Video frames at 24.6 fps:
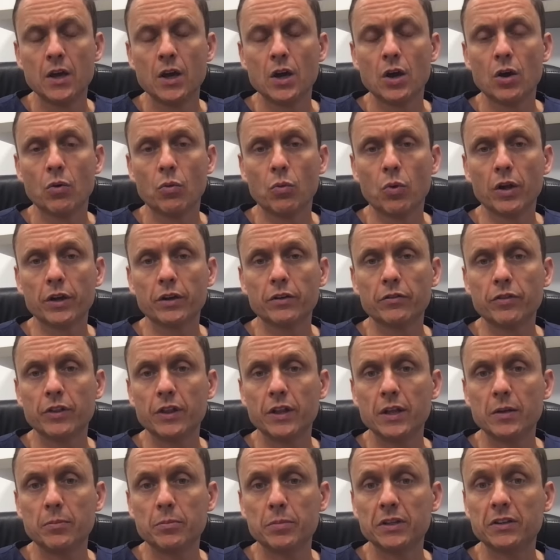One of
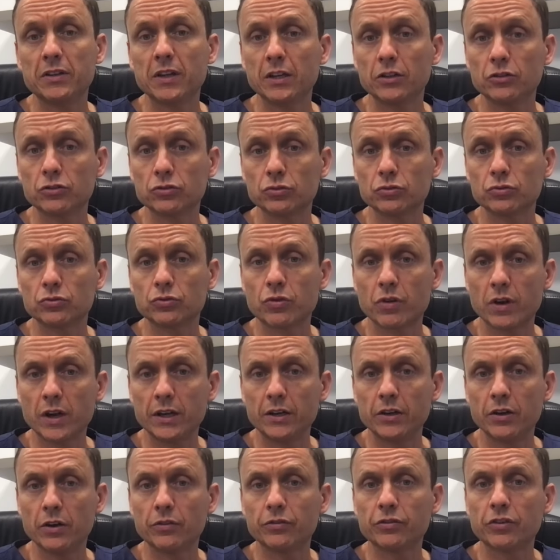the potential trade
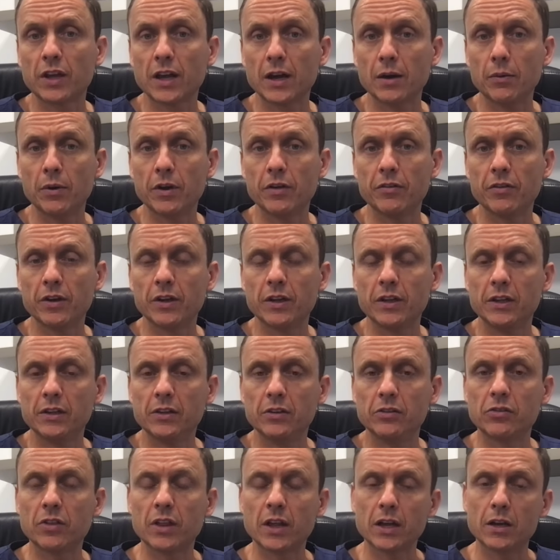offs, however,
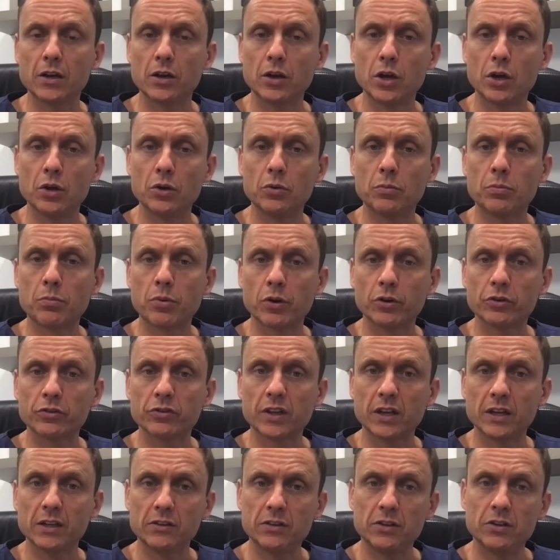is that no
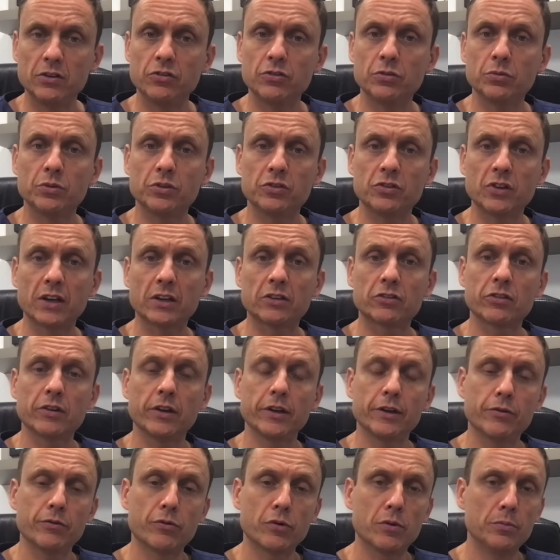prostate tissue is actually
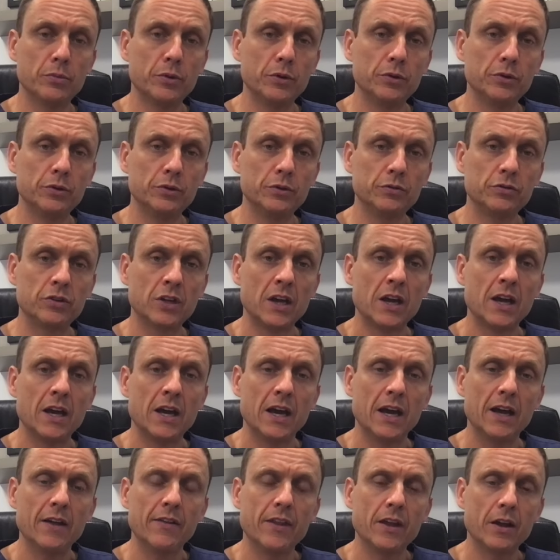removed
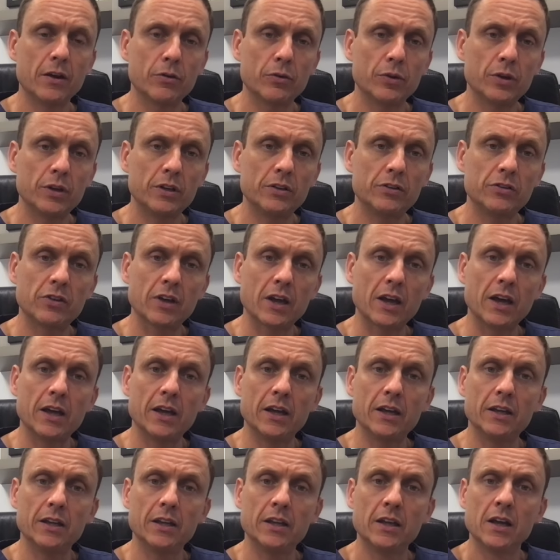and there is
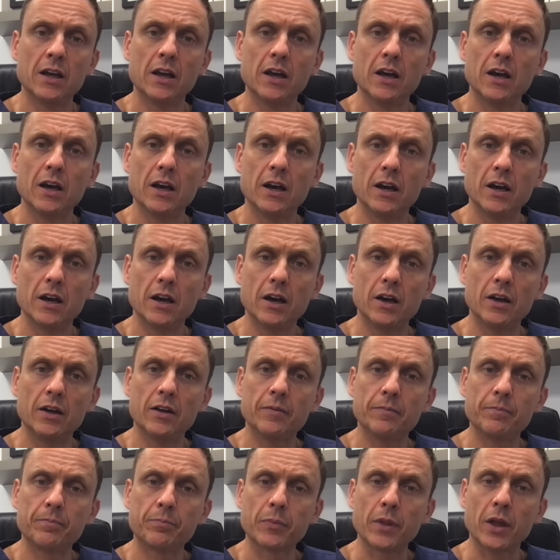a uh,
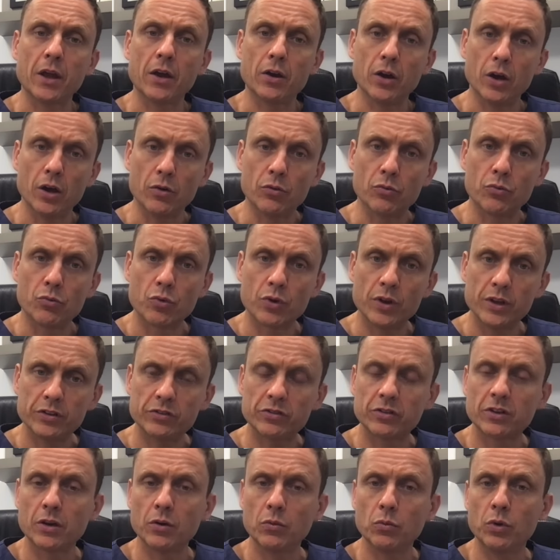a
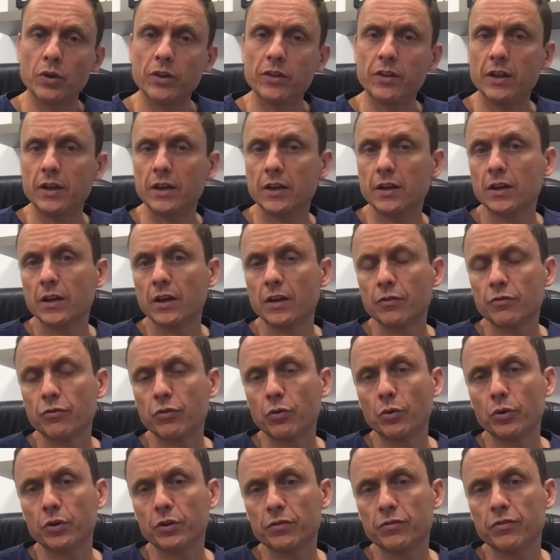risk within
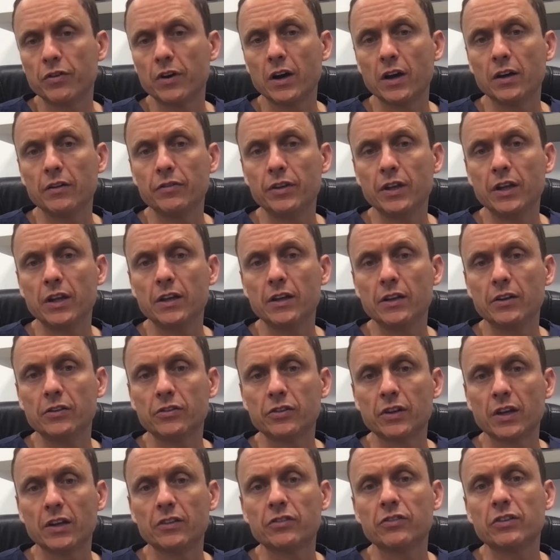four to five years,
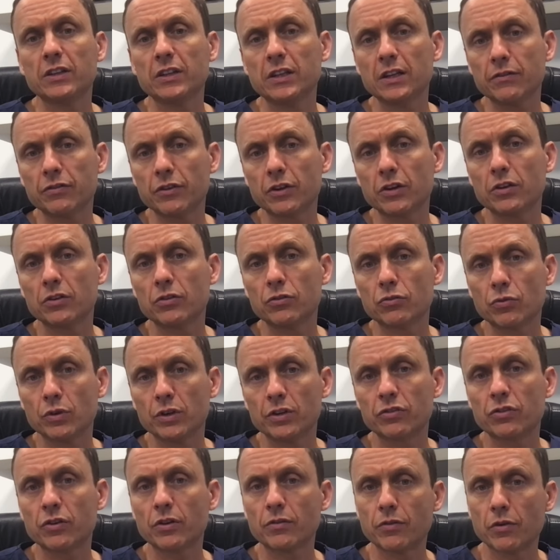a significant
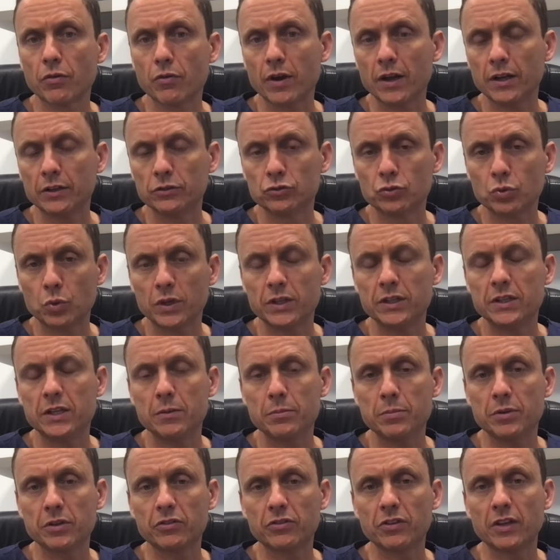risk of around
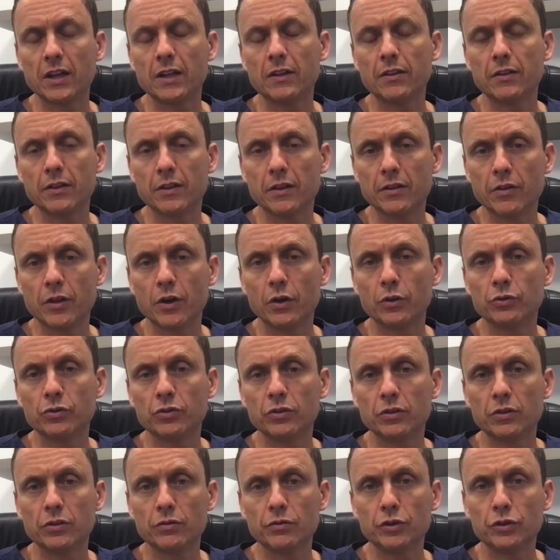20% that those
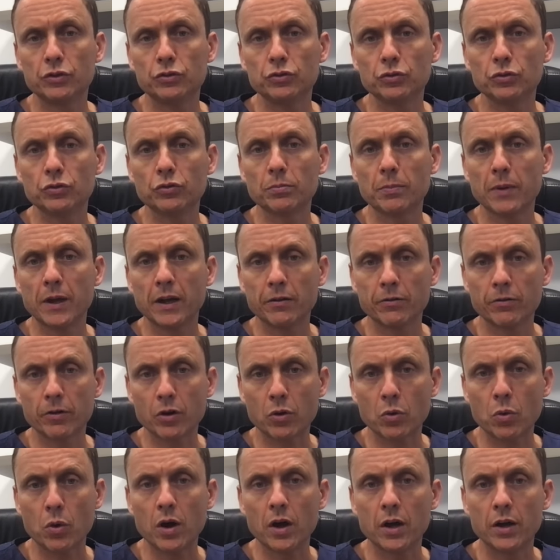individuals may
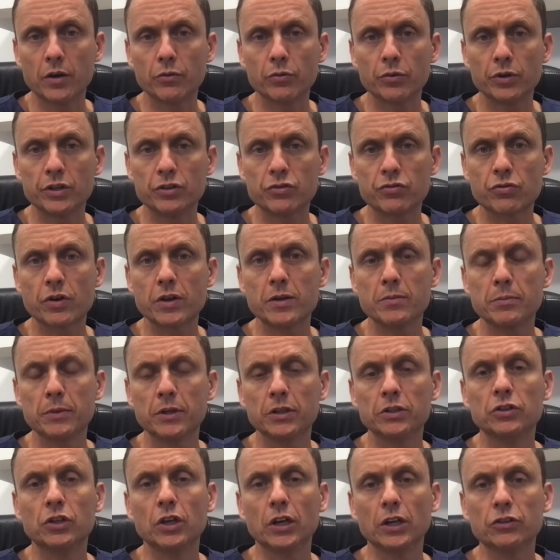require retreatment
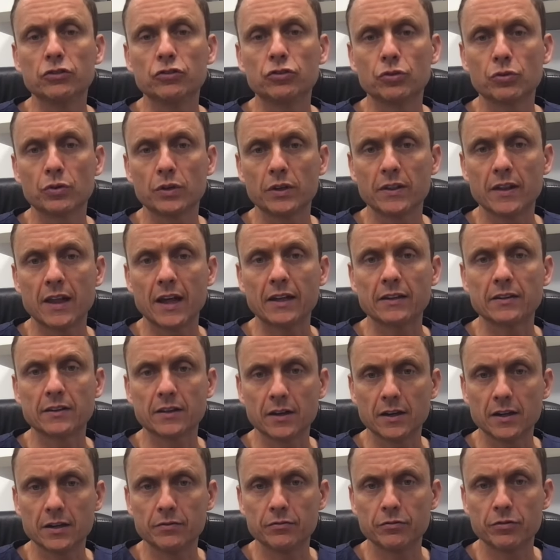uh, during that
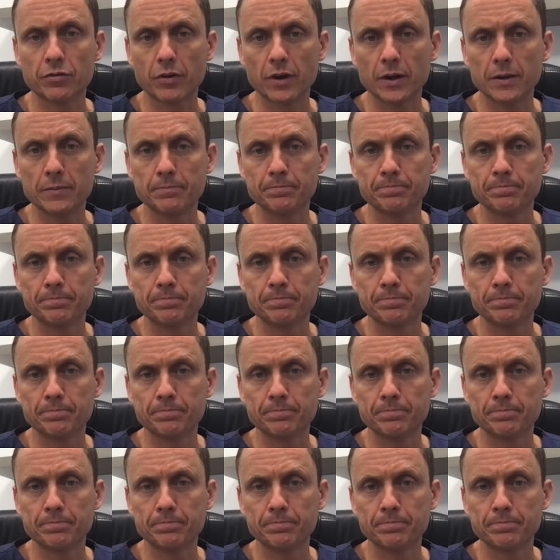time frame.